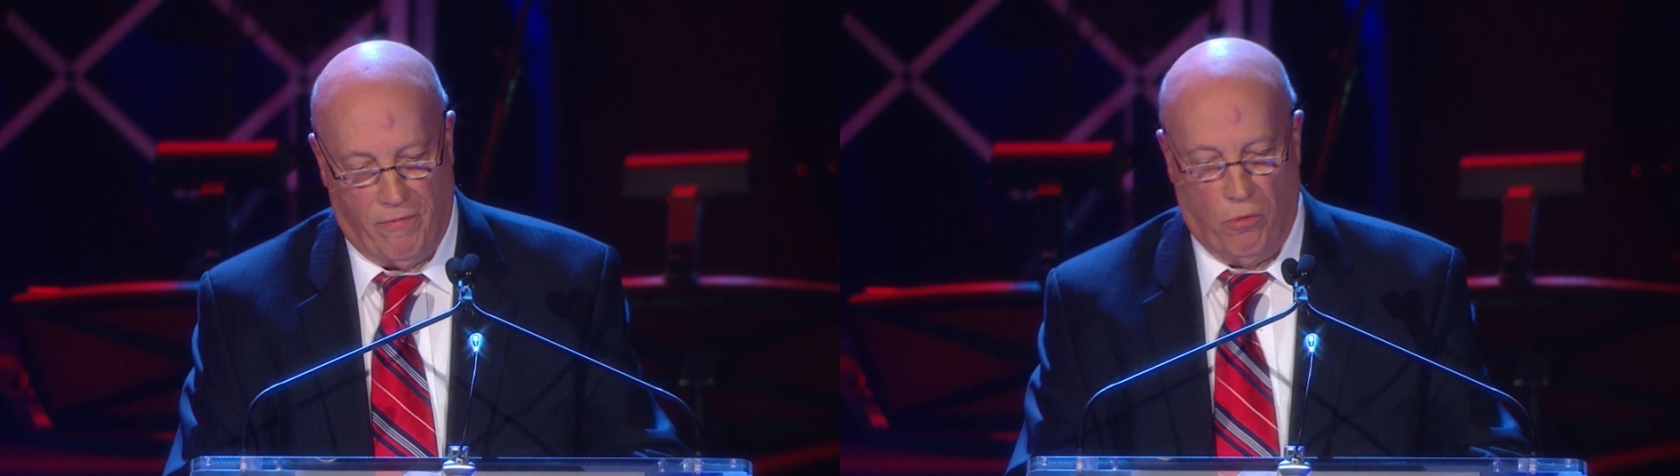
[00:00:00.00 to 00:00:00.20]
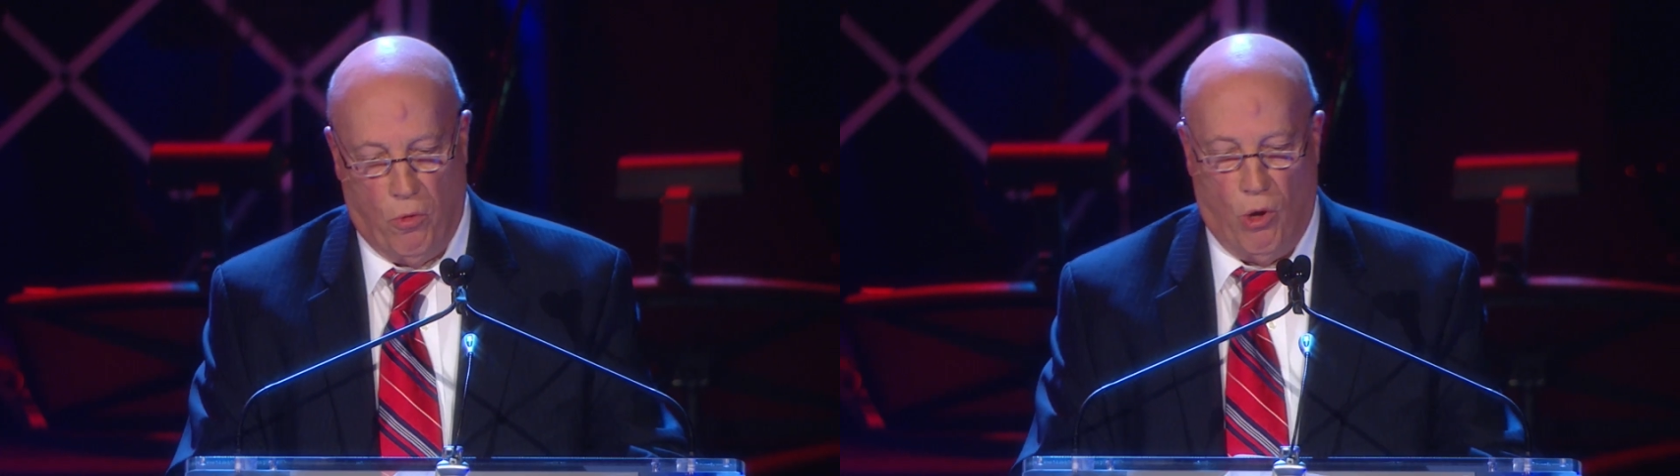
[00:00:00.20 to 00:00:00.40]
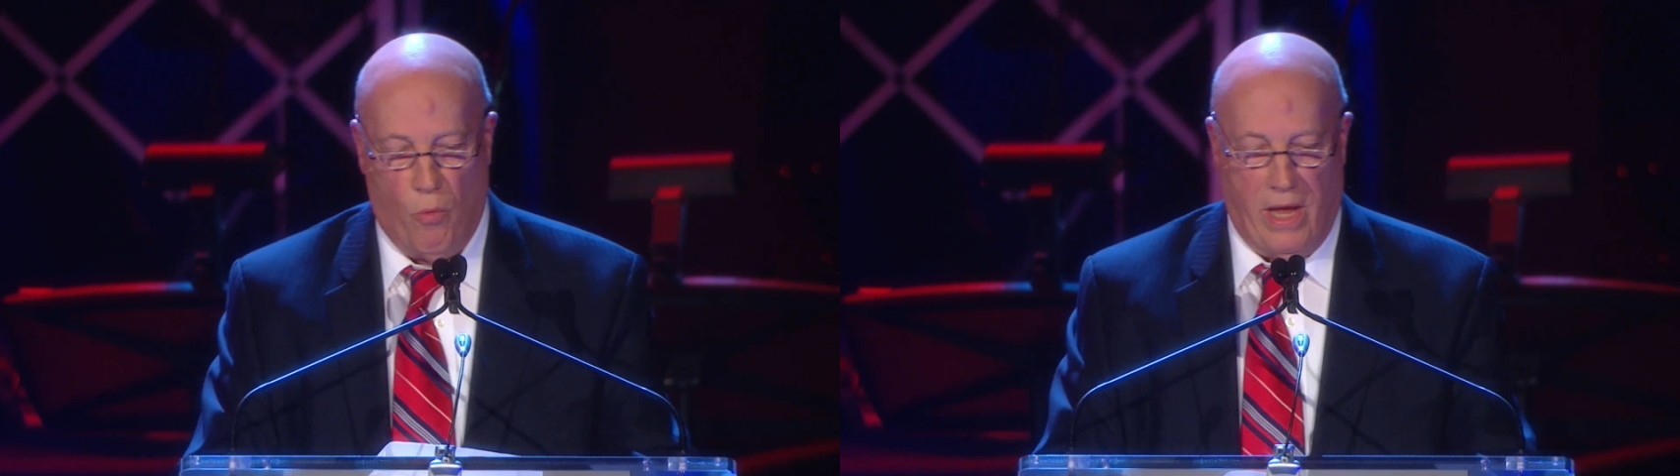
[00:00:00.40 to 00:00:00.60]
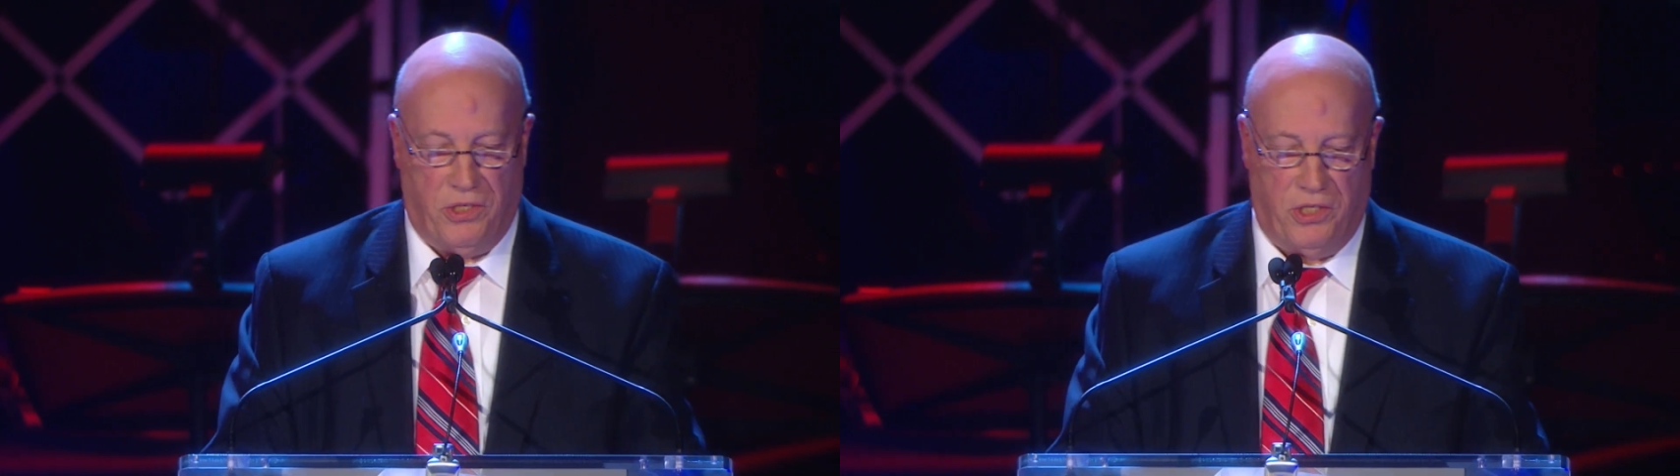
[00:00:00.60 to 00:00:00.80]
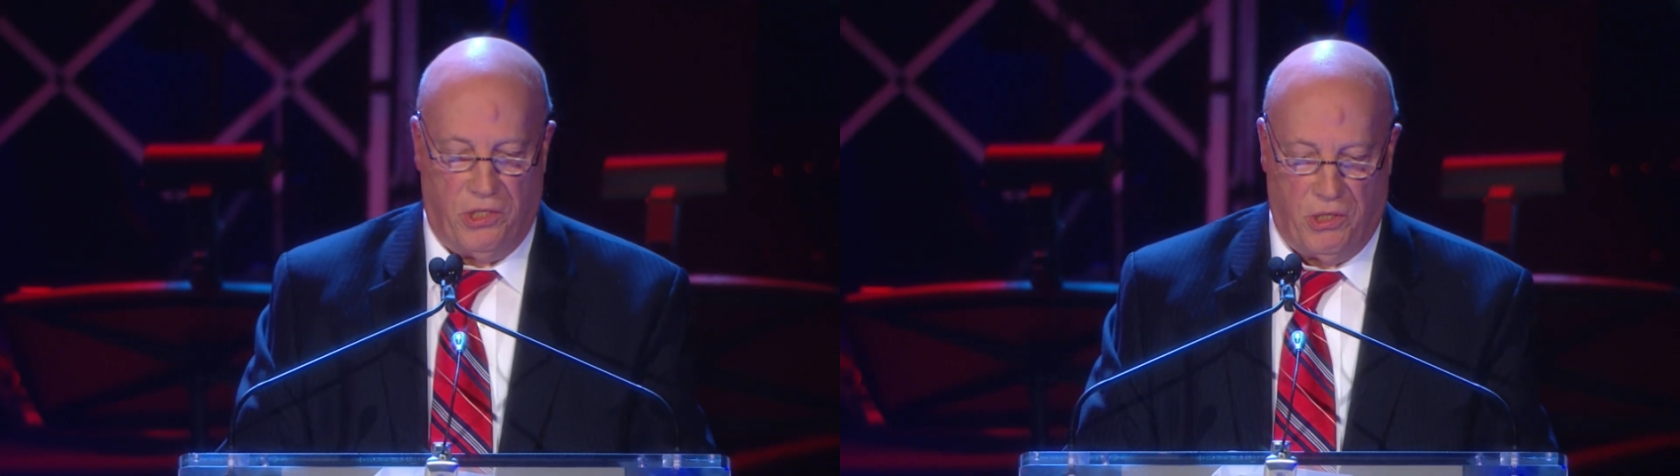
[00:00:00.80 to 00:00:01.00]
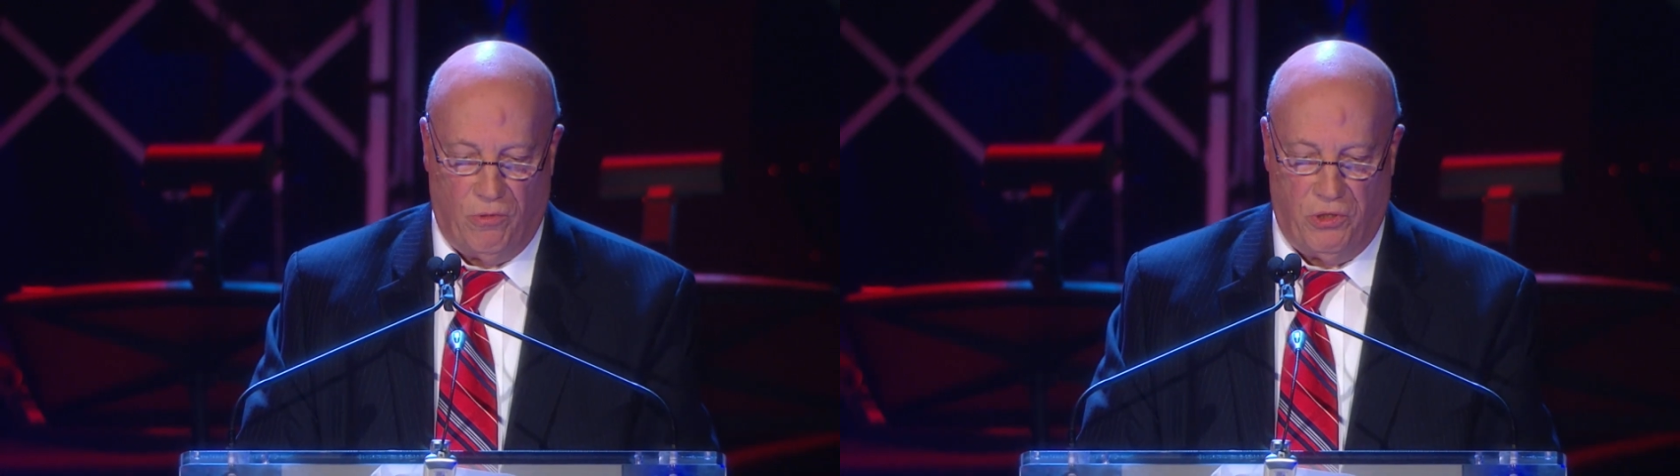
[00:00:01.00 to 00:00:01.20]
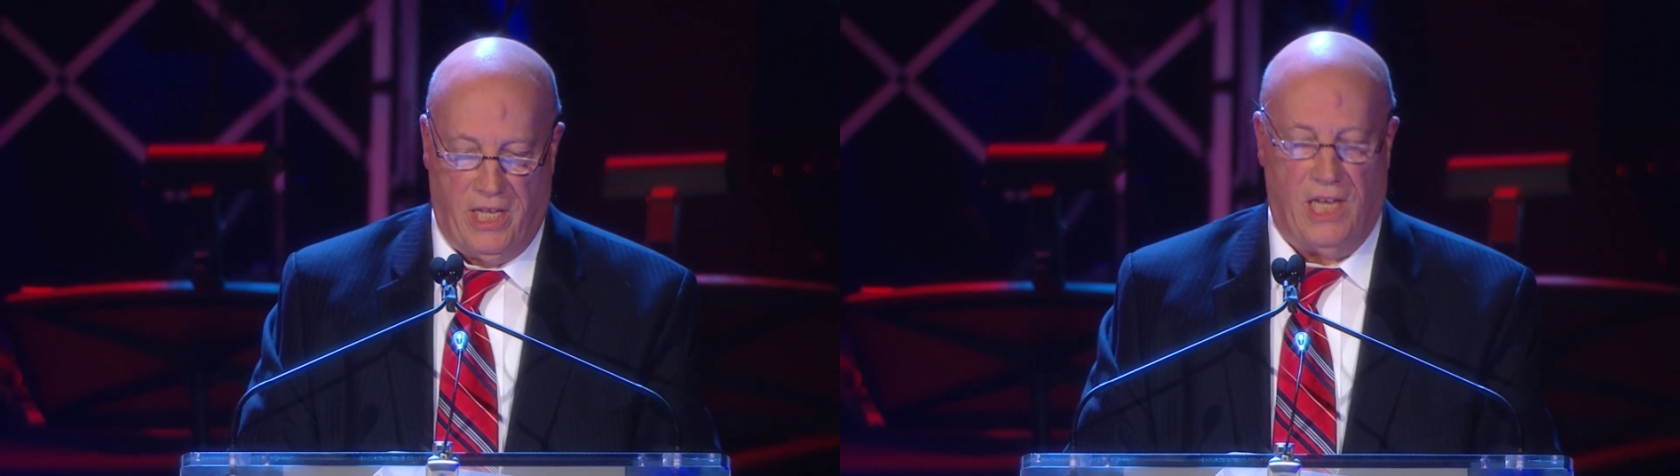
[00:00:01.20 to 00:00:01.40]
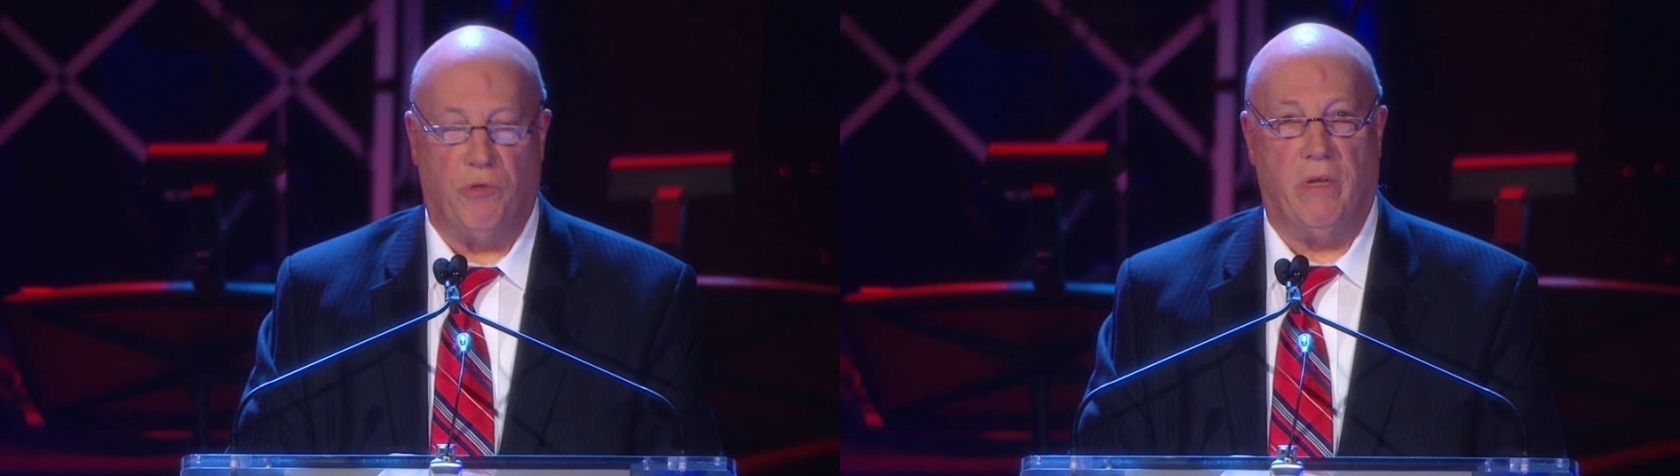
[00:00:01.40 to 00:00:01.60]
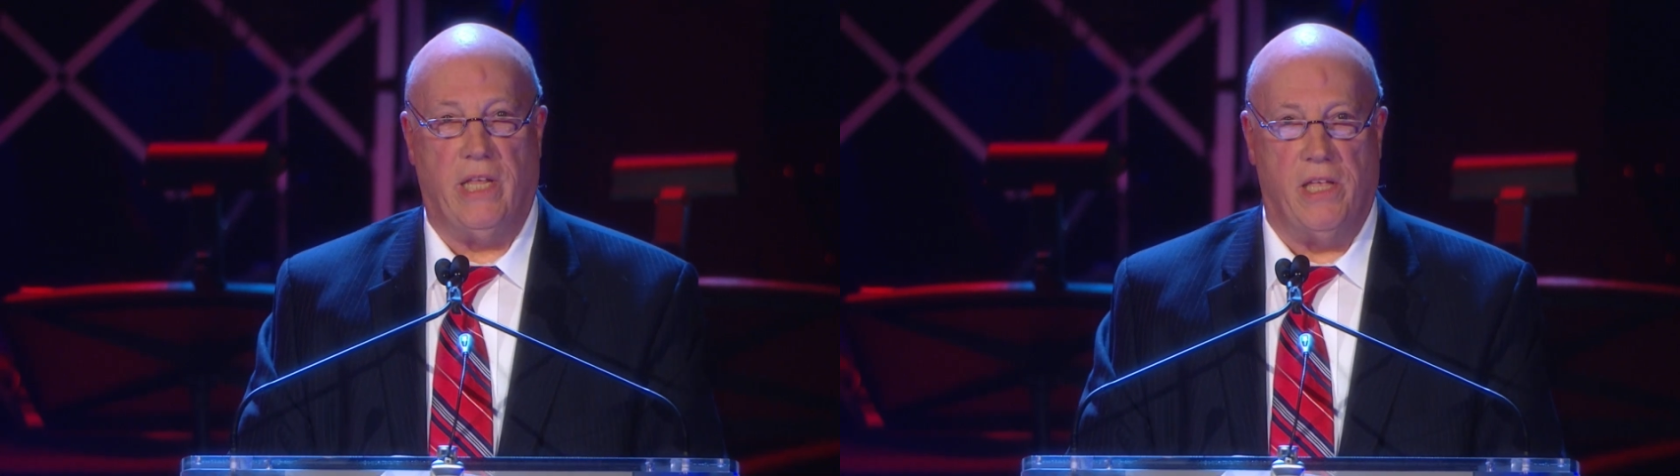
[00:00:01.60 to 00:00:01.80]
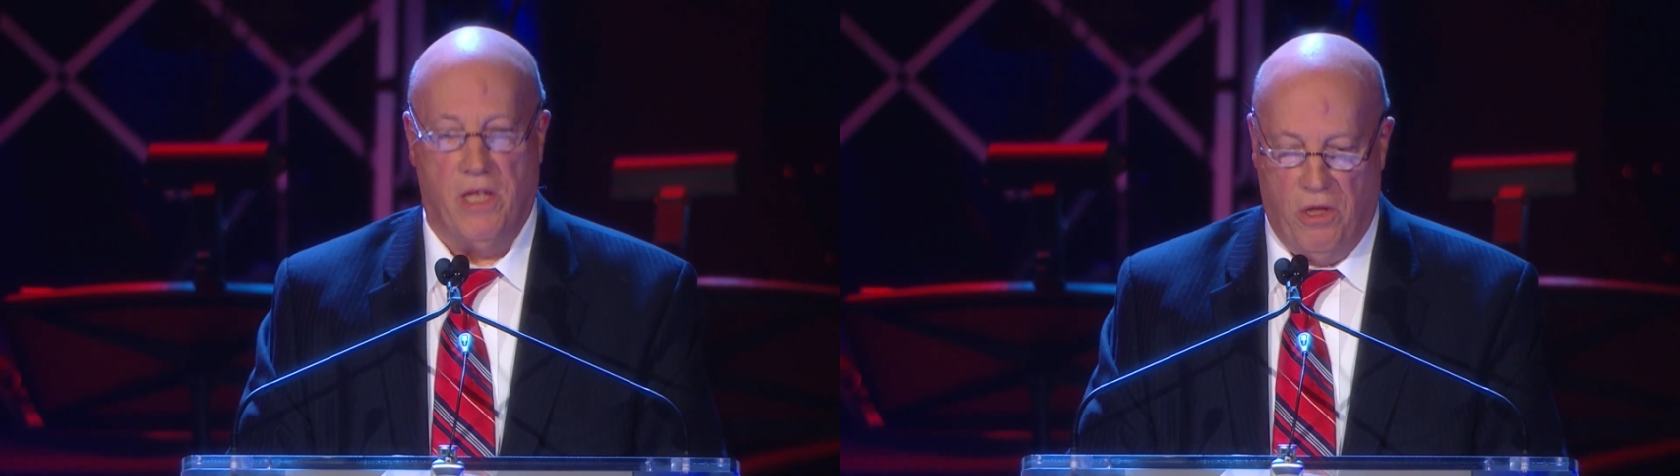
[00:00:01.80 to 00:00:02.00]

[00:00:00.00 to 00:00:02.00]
long way since those days when he